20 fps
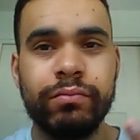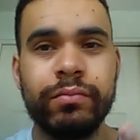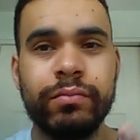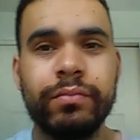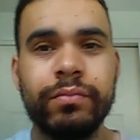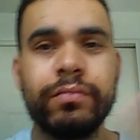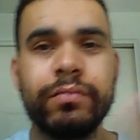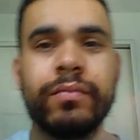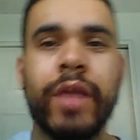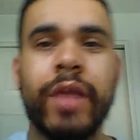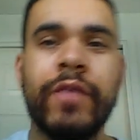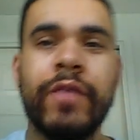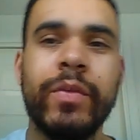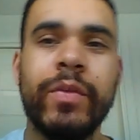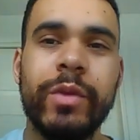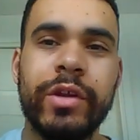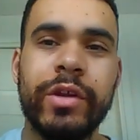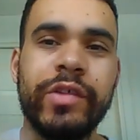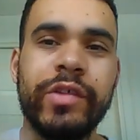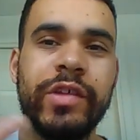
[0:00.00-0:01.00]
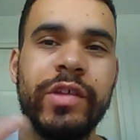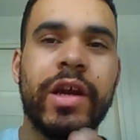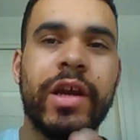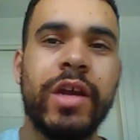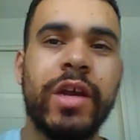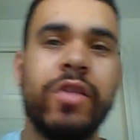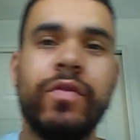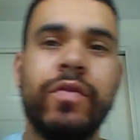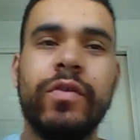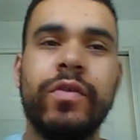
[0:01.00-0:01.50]
I think we're going to see that kind of
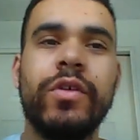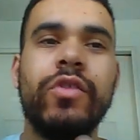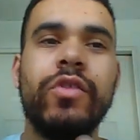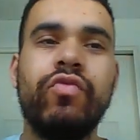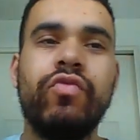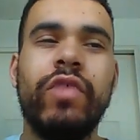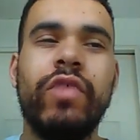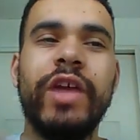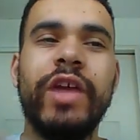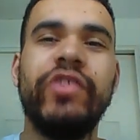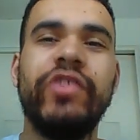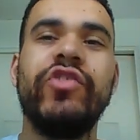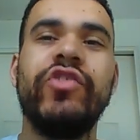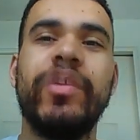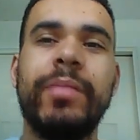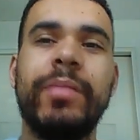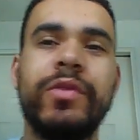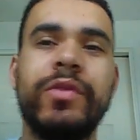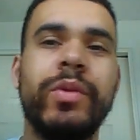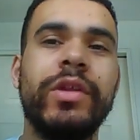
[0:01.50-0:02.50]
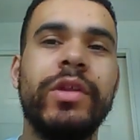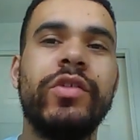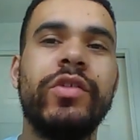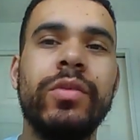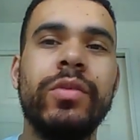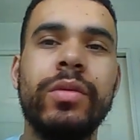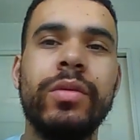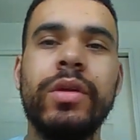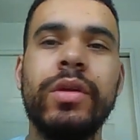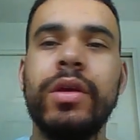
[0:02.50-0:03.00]
relationship between the two.
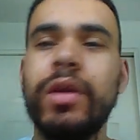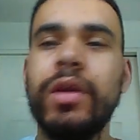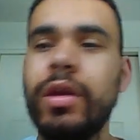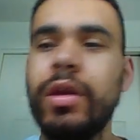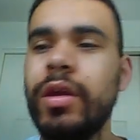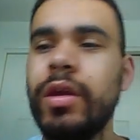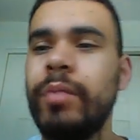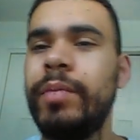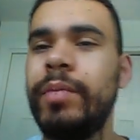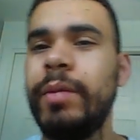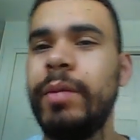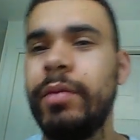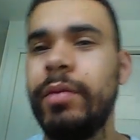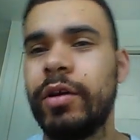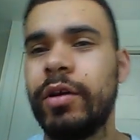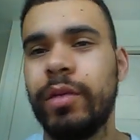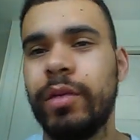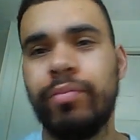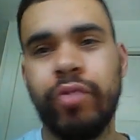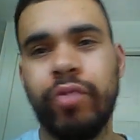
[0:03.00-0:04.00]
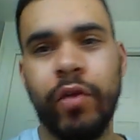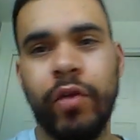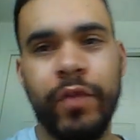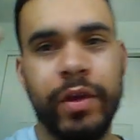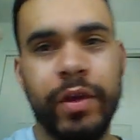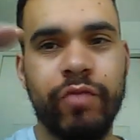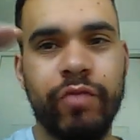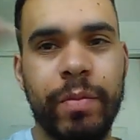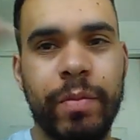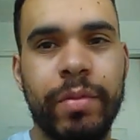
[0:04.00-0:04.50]
People are going to profit in
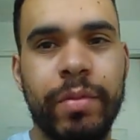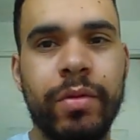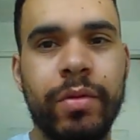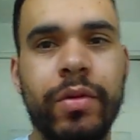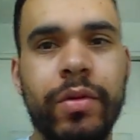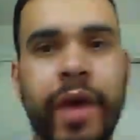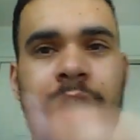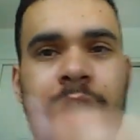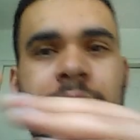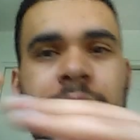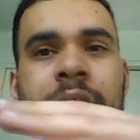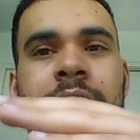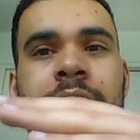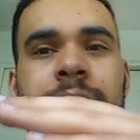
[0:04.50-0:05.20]
Ripple and then